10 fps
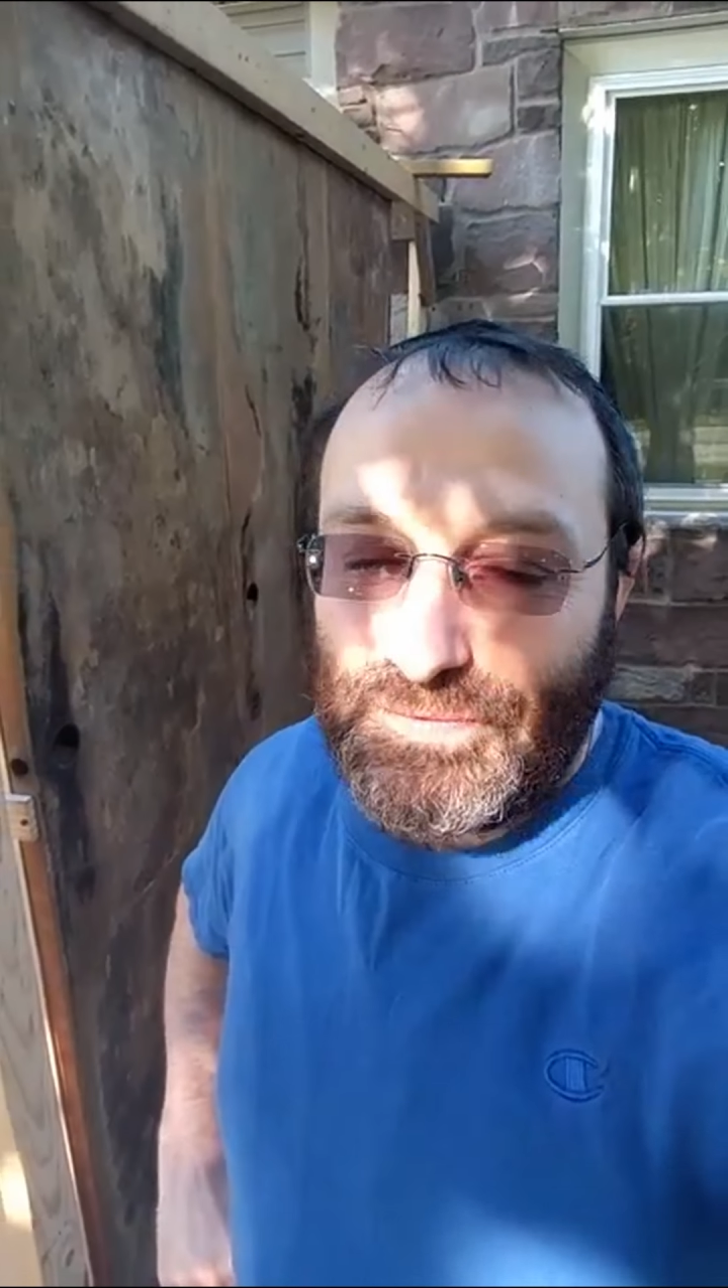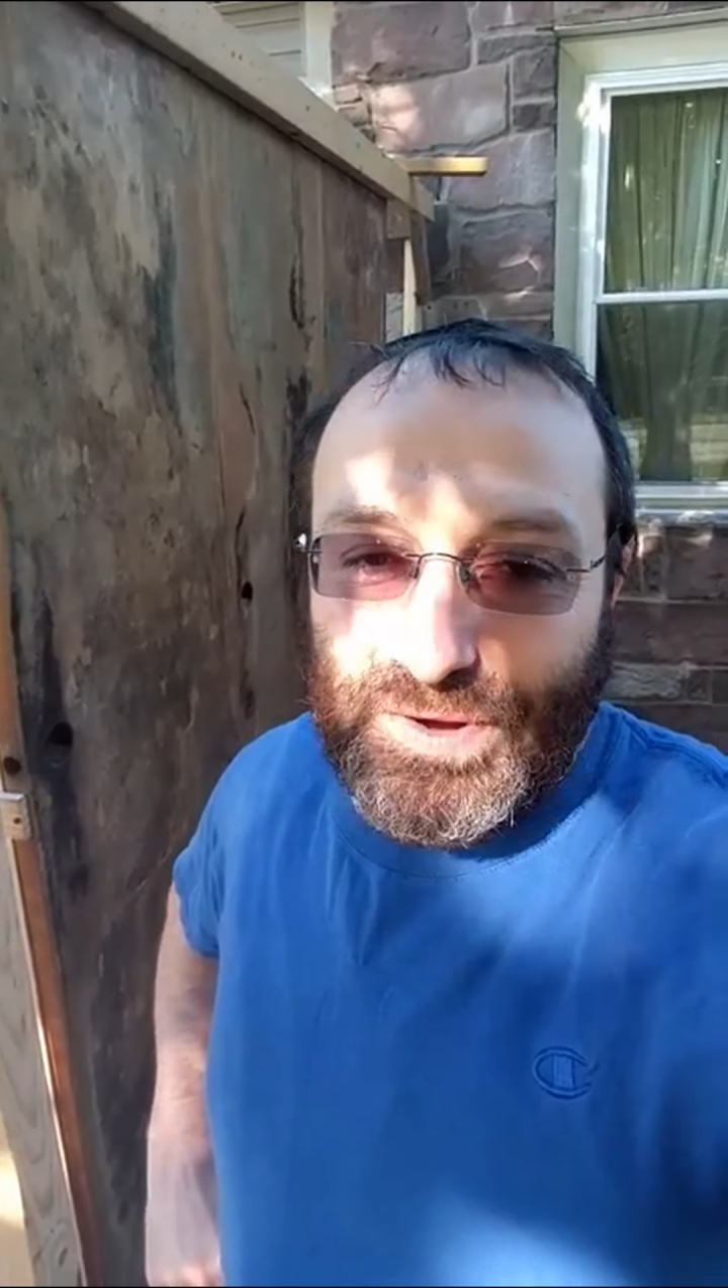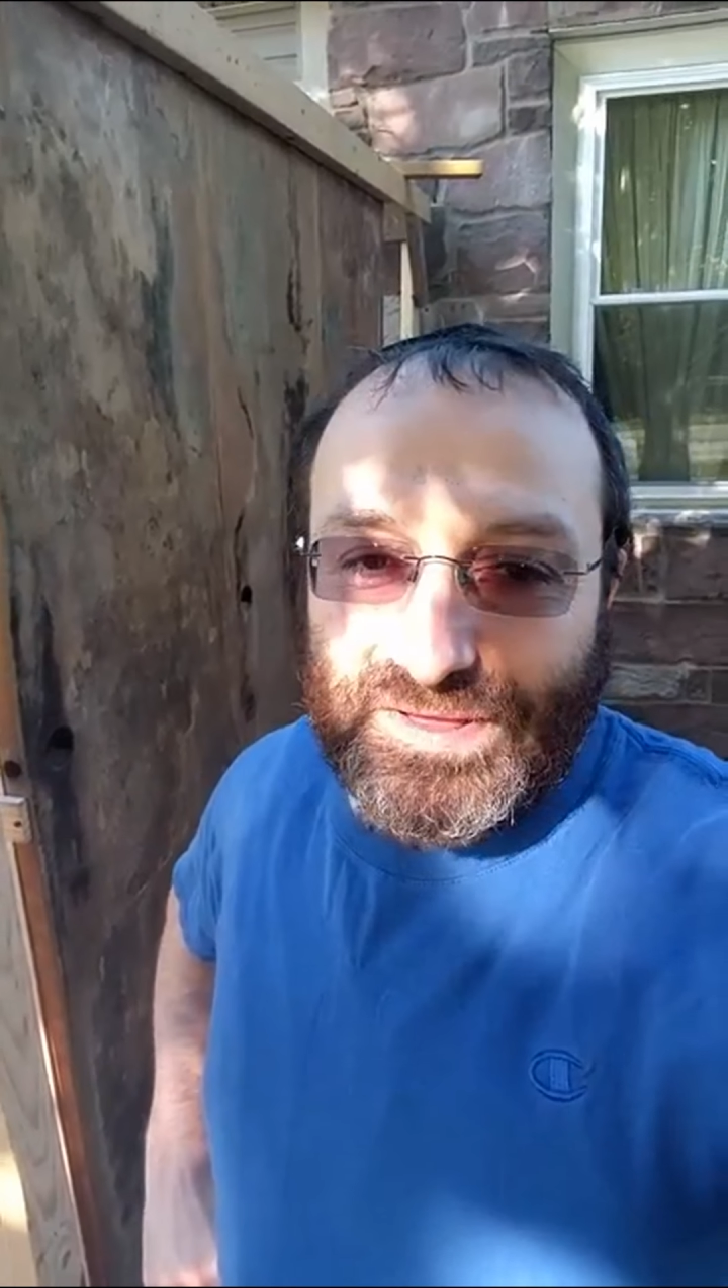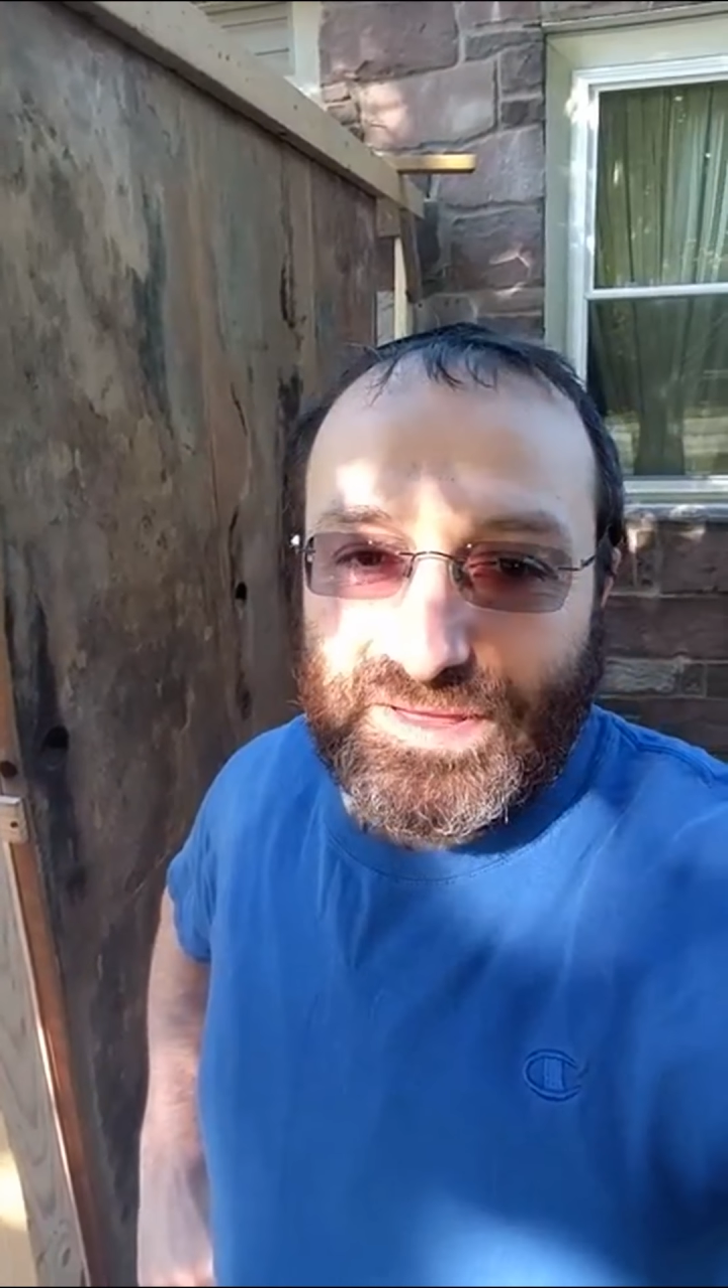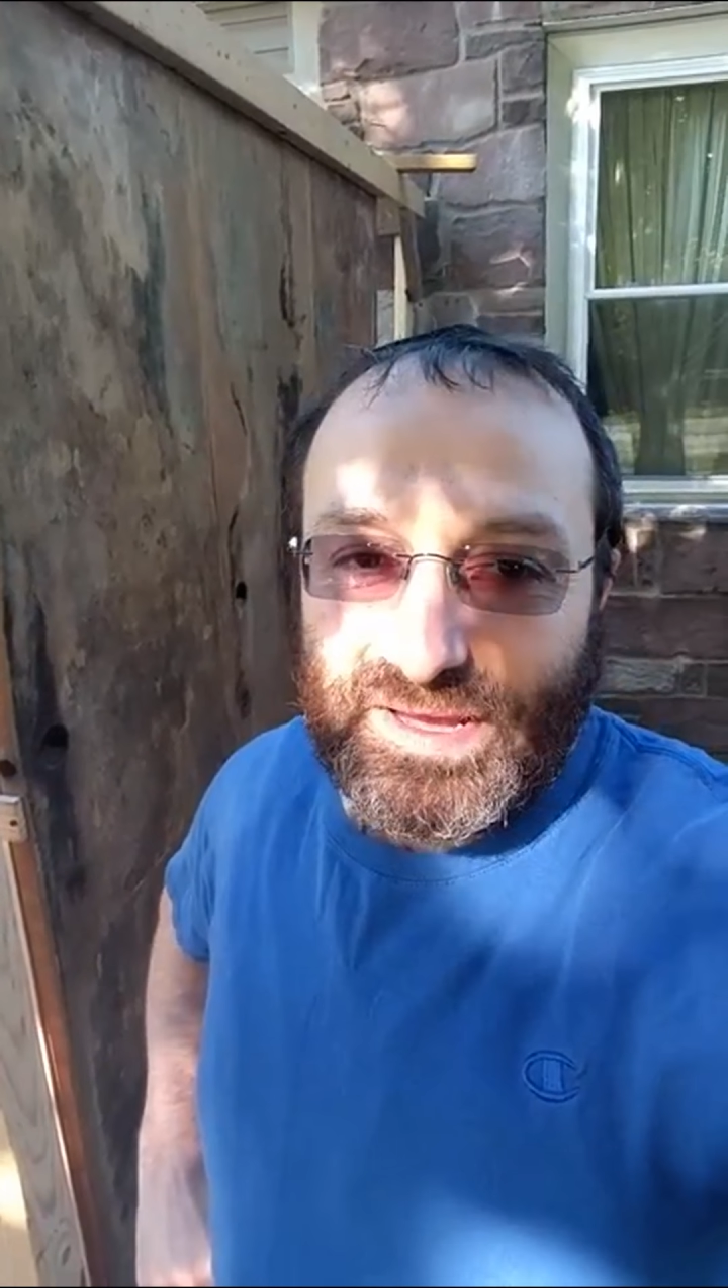
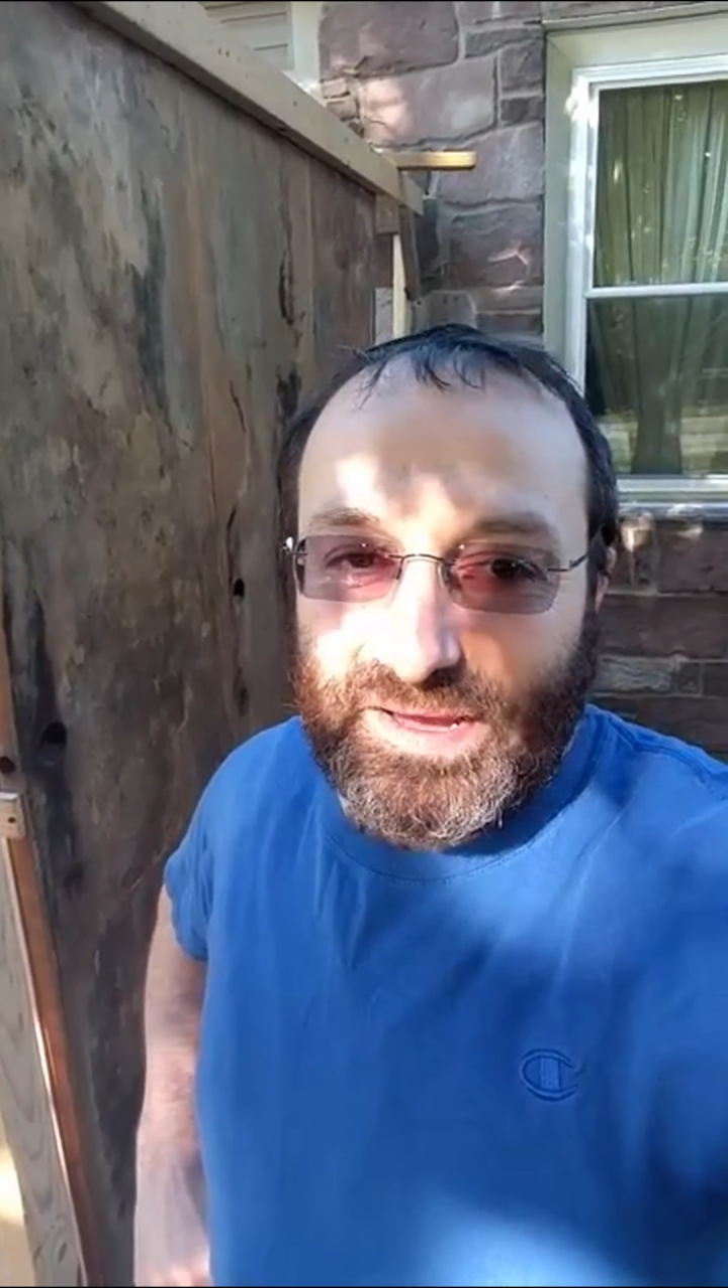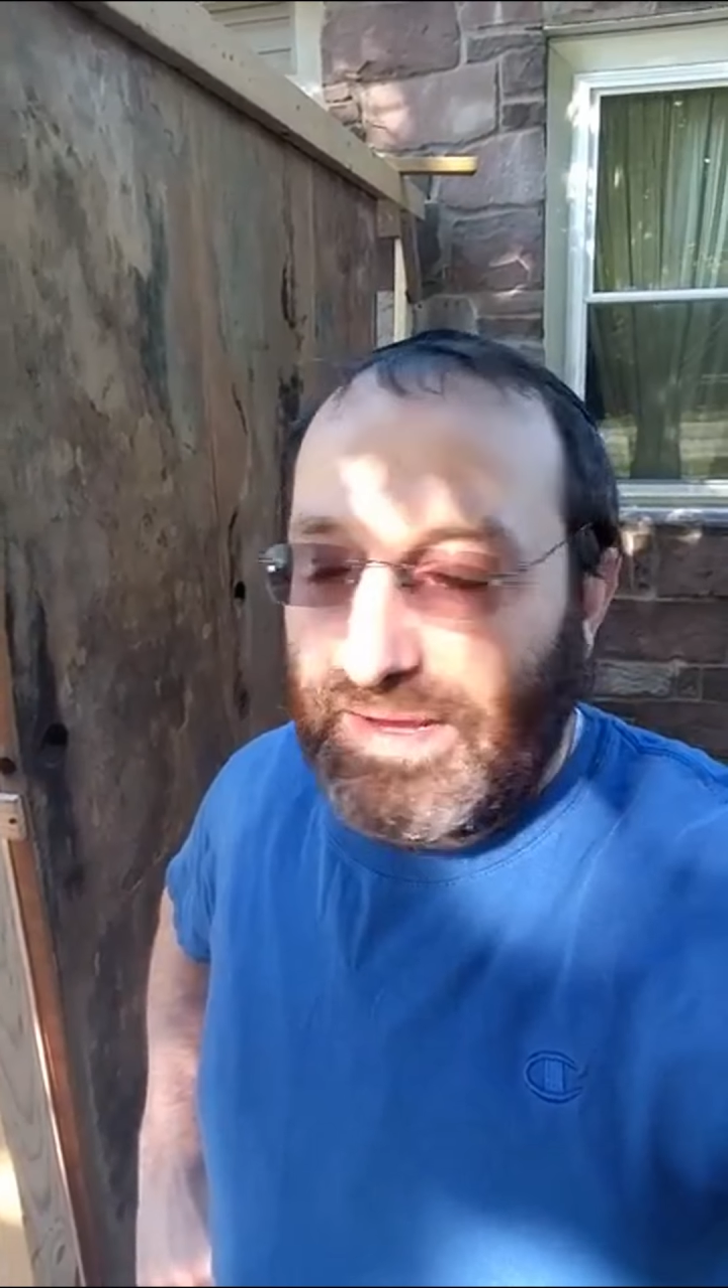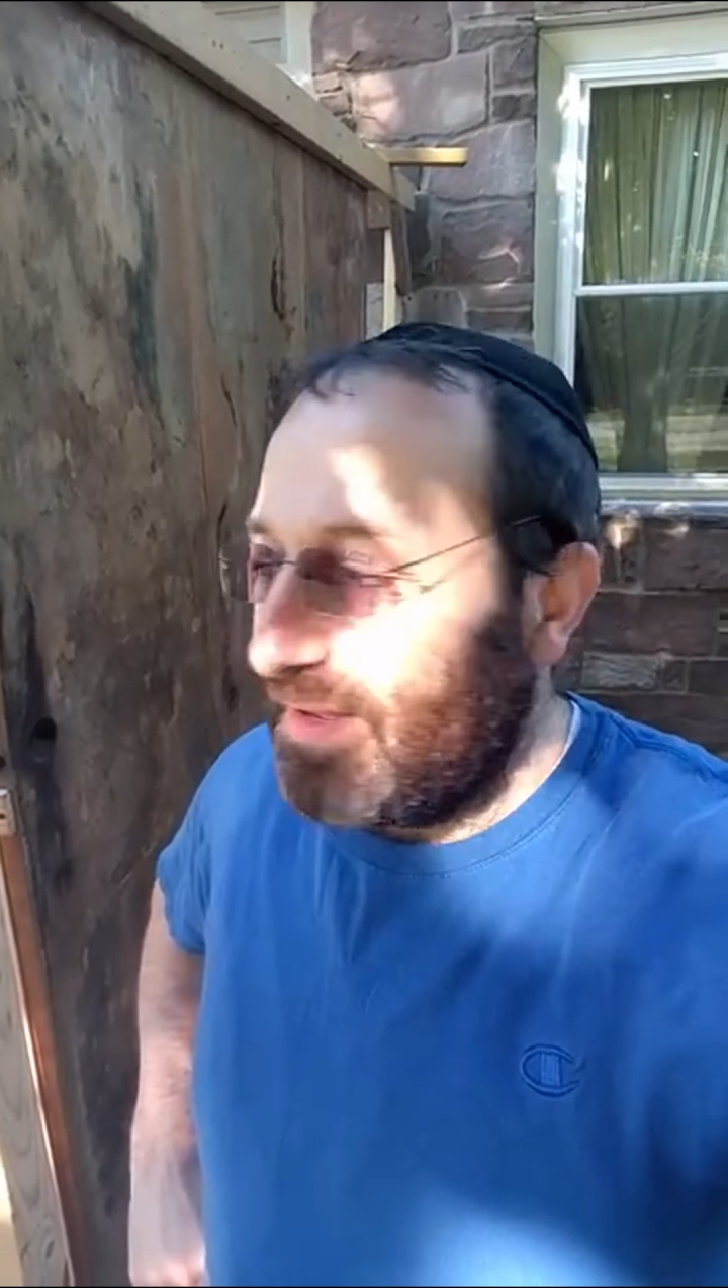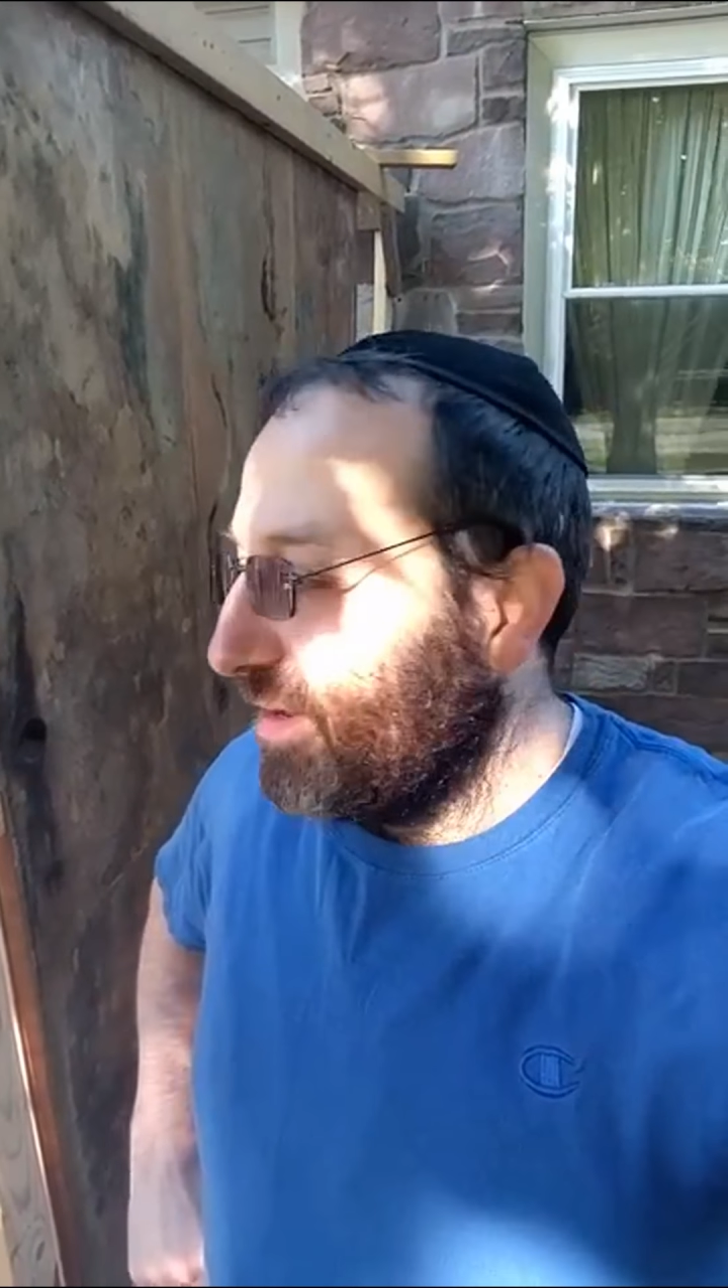what the